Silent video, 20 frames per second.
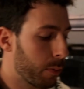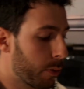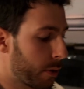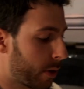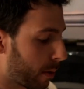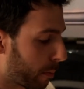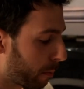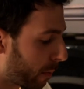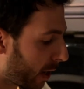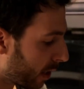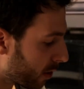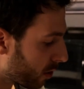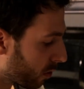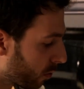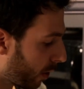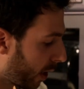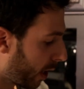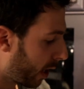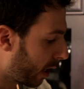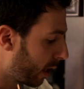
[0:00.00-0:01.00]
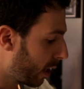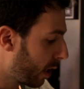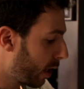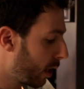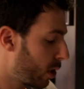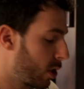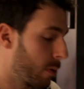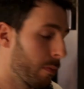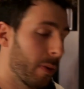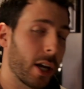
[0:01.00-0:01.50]
up with the best way
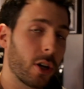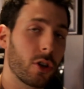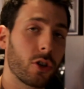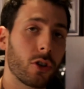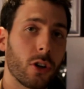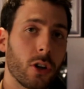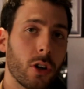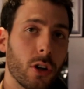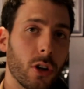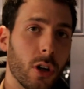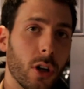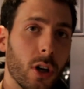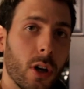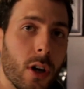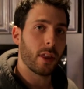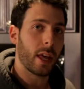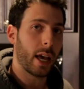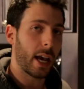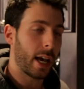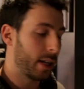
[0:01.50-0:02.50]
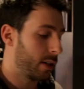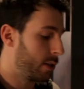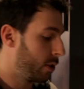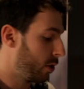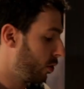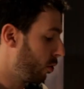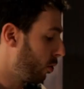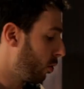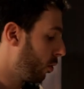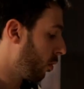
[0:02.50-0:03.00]
to make sure that
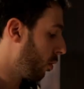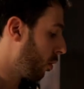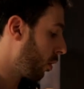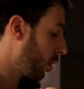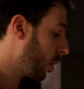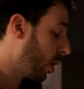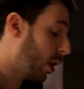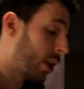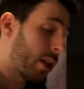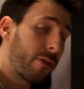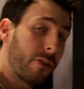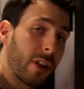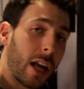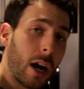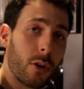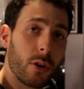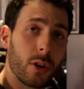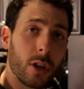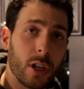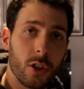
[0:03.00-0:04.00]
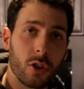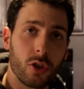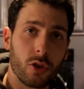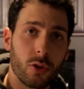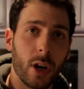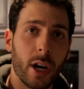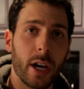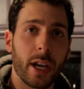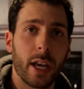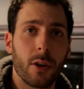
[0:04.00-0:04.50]
your cauliflower is
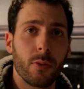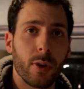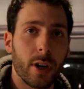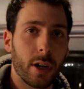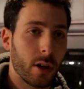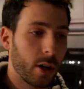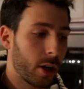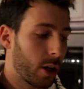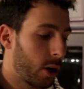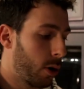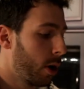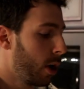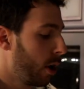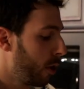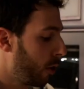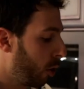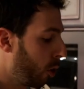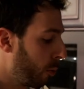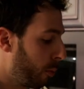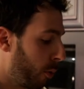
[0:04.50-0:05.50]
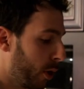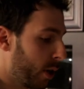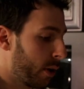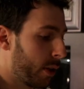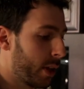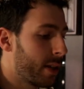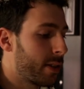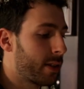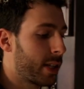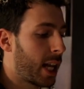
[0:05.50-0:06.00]
dry and ready to go. The whole point of
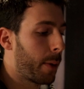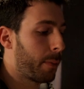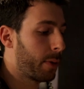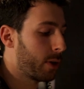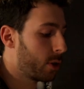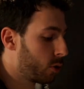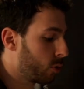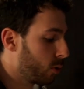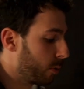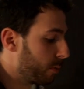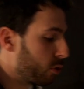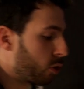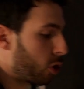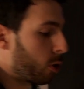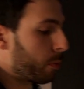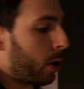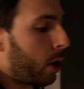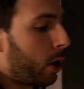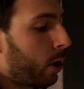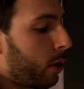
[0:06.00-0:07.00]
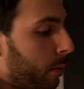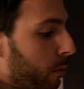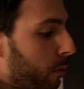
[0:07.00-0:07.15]
this step is to absorb all